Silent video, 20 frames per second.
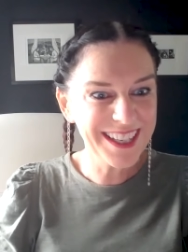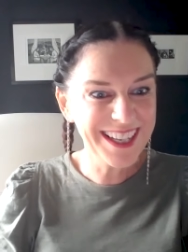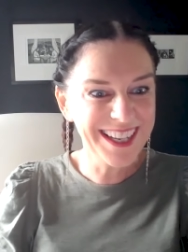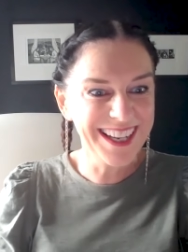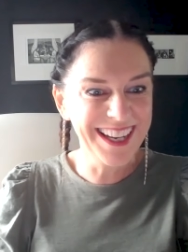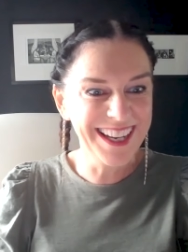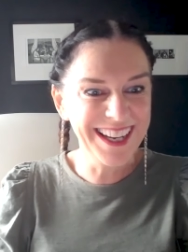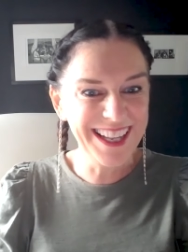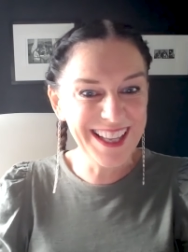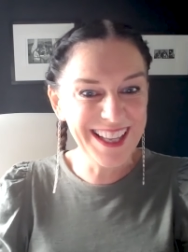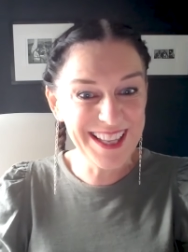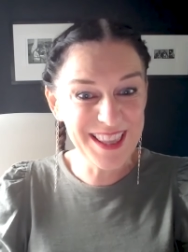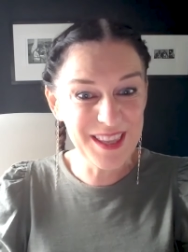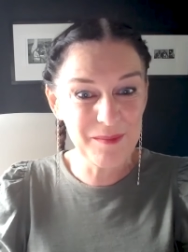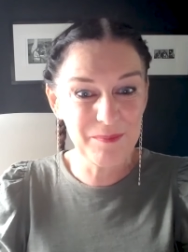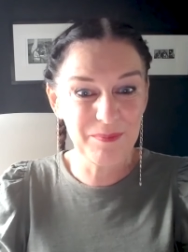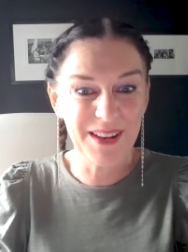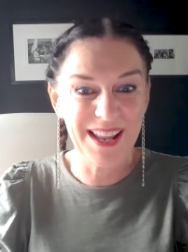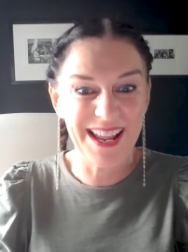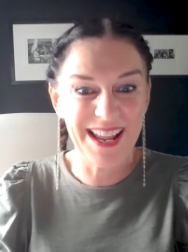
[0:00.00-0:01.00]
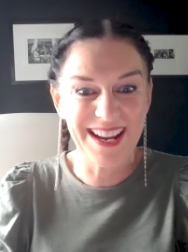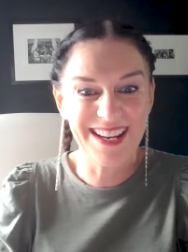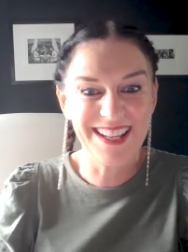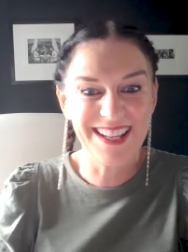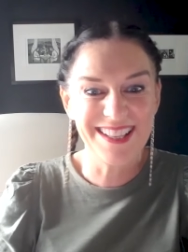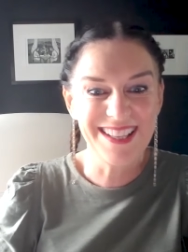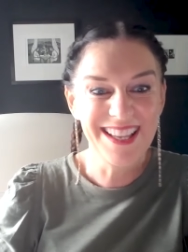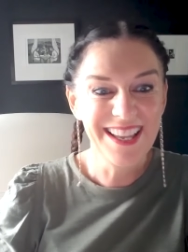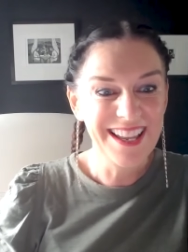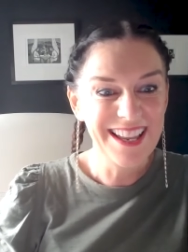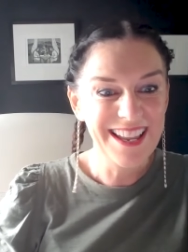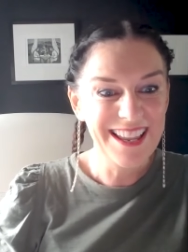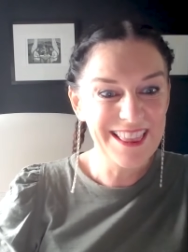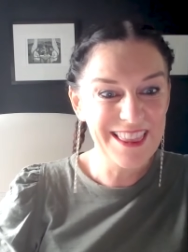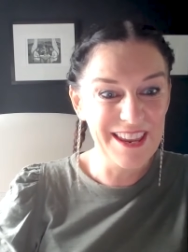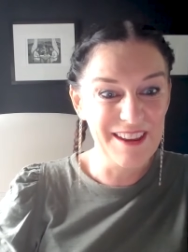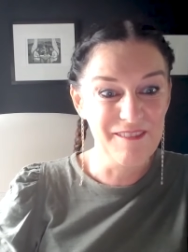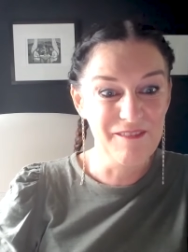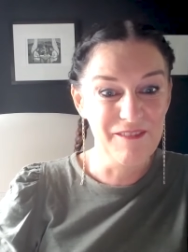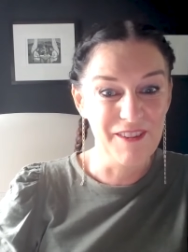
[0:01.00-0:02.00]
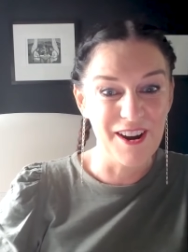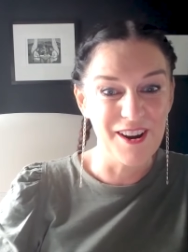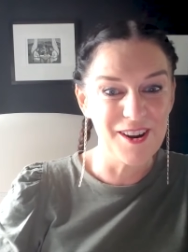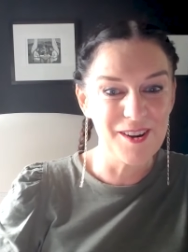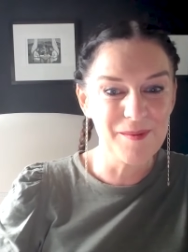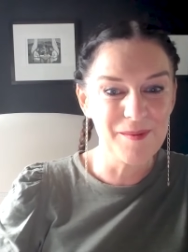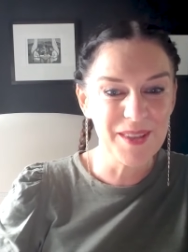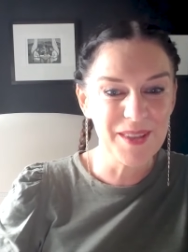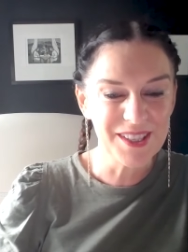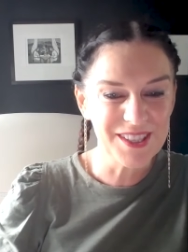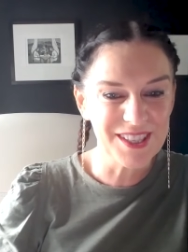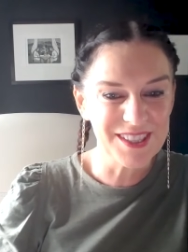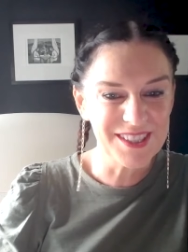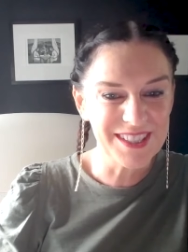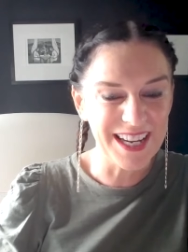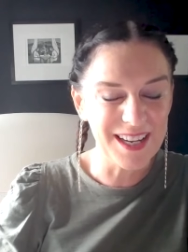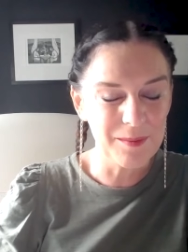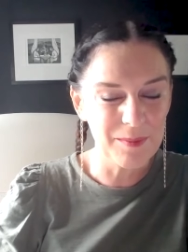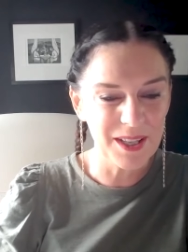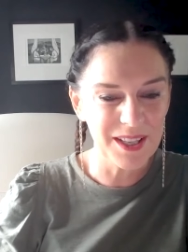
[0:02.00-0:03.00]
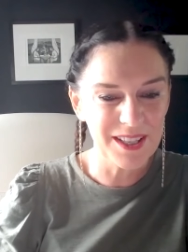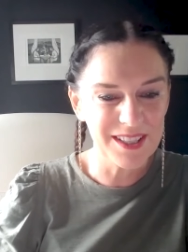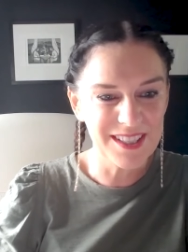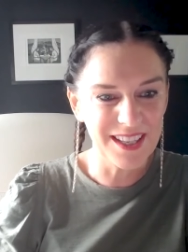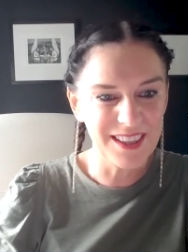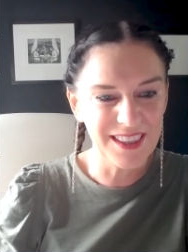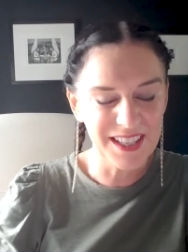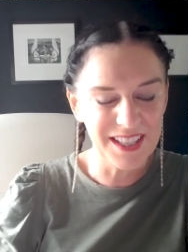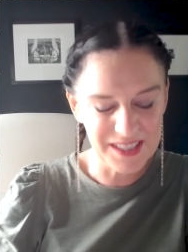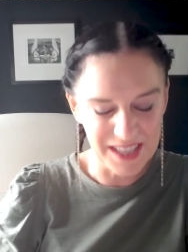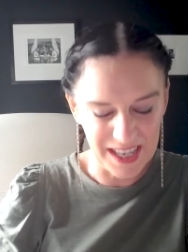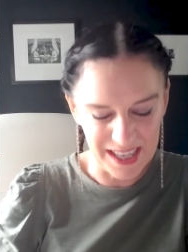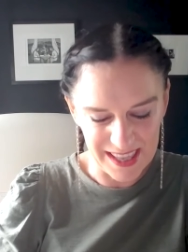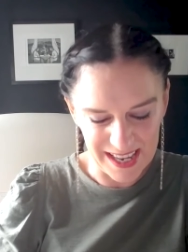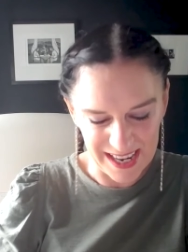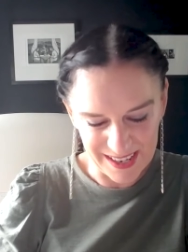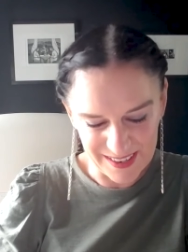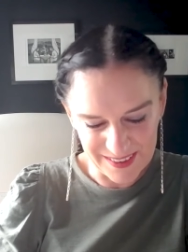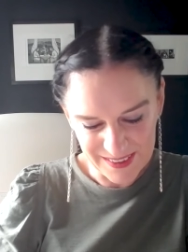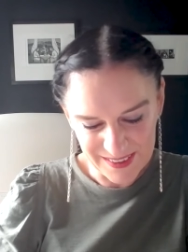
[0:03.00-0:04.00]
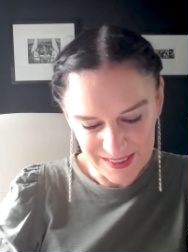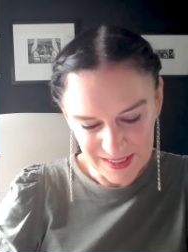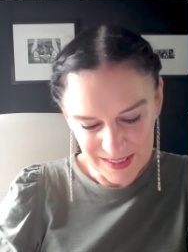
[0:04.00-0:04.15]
the planet, the environment, sustainability, and things like that.